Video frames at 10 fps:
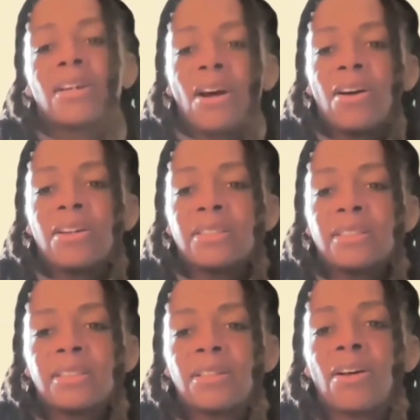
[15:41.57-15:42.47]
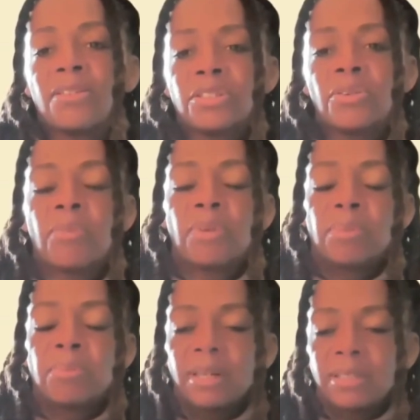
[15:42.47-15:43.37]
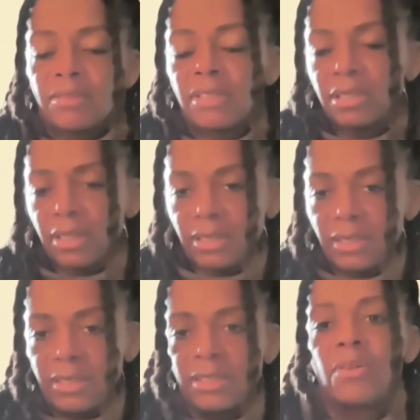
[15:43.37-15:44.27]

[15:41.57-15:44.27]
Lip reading: causes also a reproductive injustice.